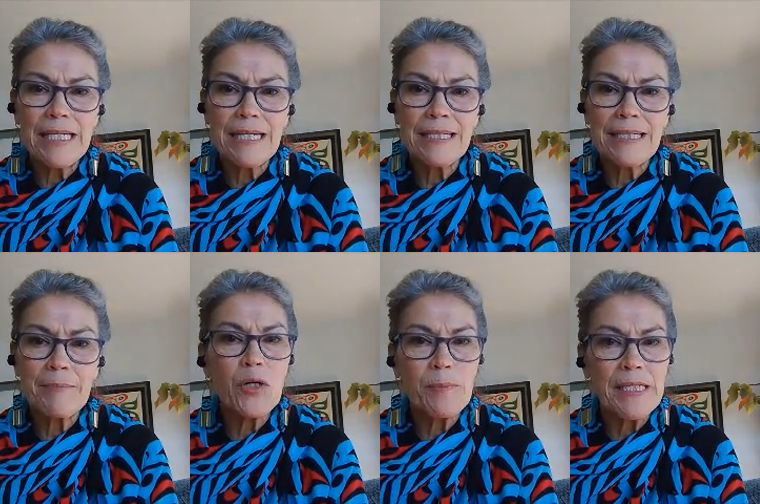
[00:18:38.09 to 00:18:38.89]
and
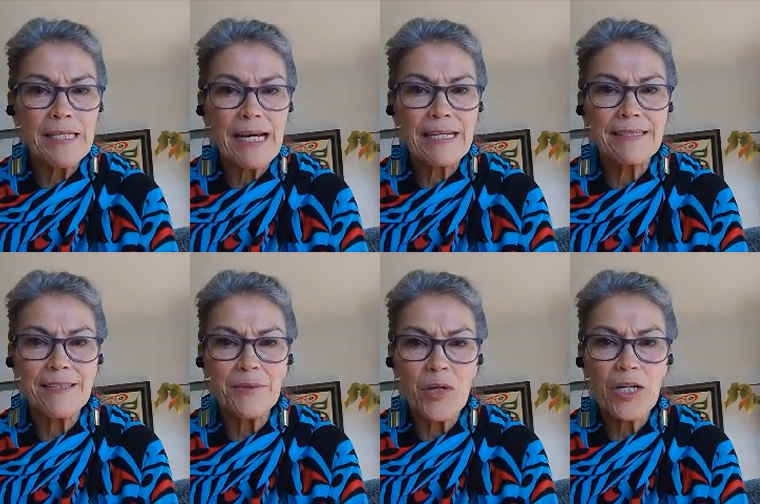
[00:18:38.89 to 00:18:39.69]
I'm hoping that
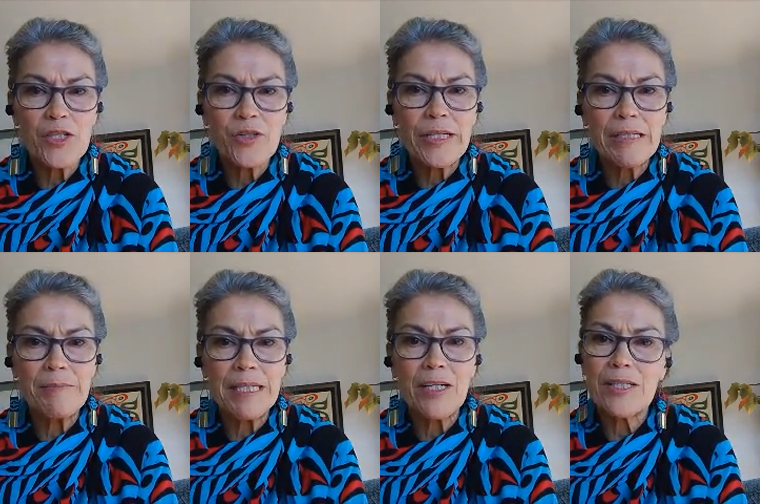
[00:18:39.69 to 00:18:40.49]
you are
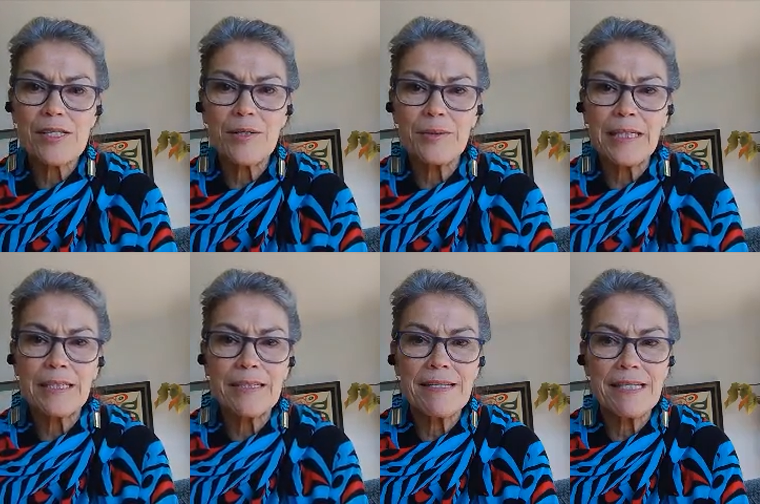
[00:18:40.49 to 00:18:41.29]
joining me also
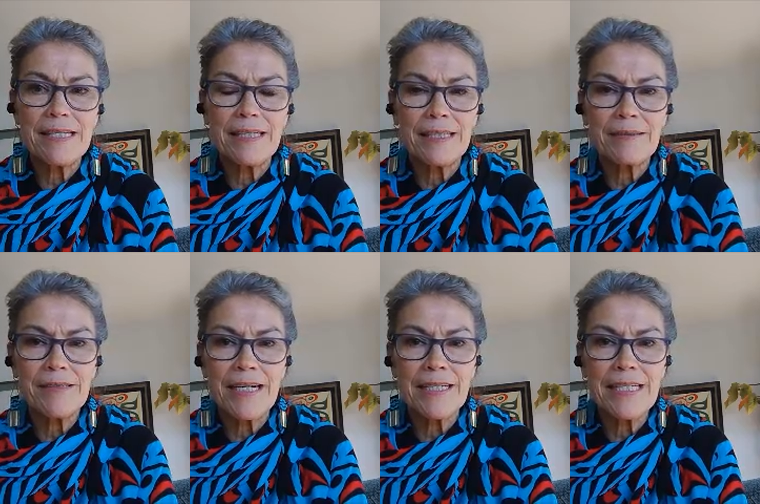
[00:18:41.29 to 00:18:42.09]
in the
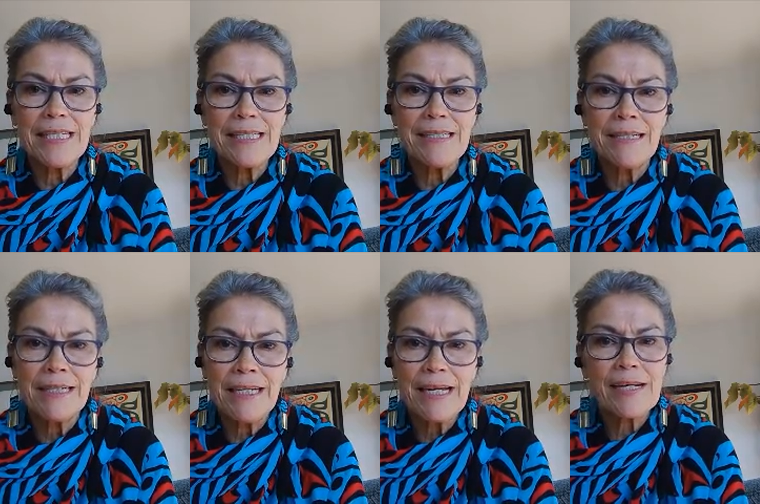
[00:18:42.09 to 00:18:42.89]
Naheen
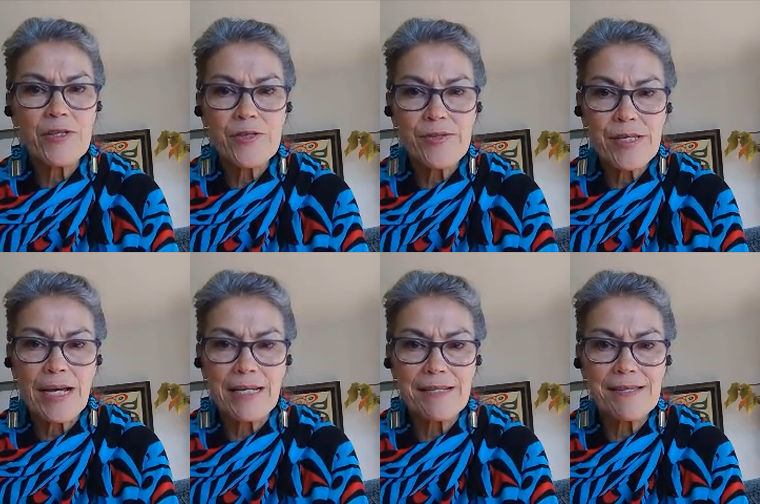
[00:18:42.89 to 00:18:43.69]

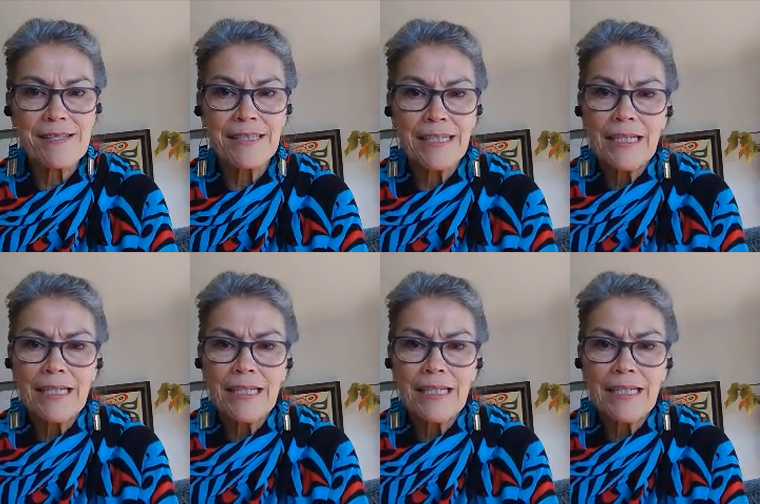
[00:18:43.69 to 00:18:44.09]
exercise,